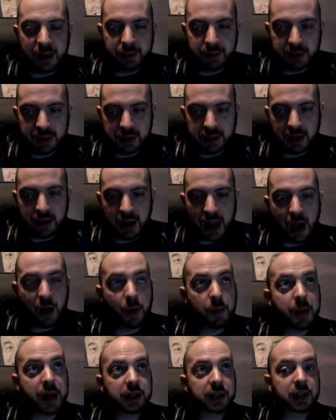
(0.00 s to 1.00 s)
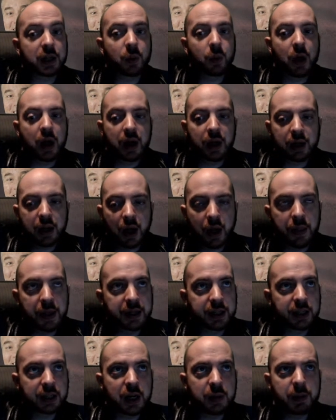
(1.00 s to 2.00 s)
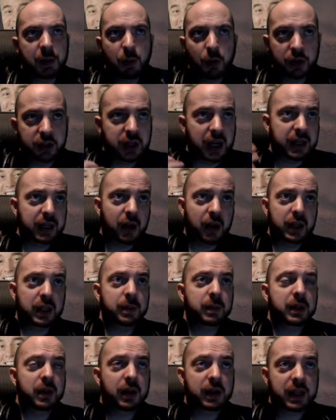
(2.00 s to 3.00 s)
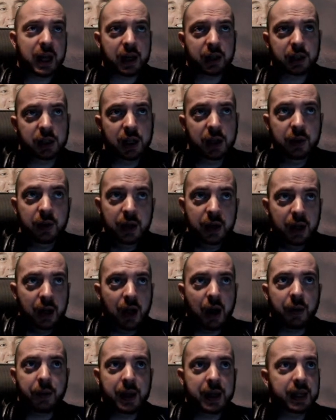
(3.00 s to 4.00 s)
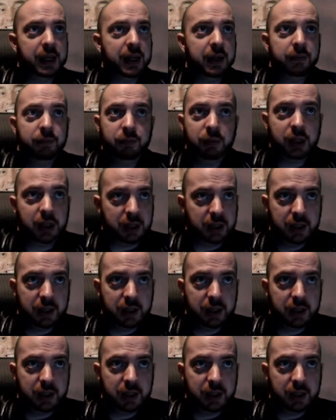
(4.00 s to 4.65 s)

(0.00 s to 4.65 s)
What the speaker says: So how are pets going to work? Are they just going to be more static items that are attached to you? Are they going to just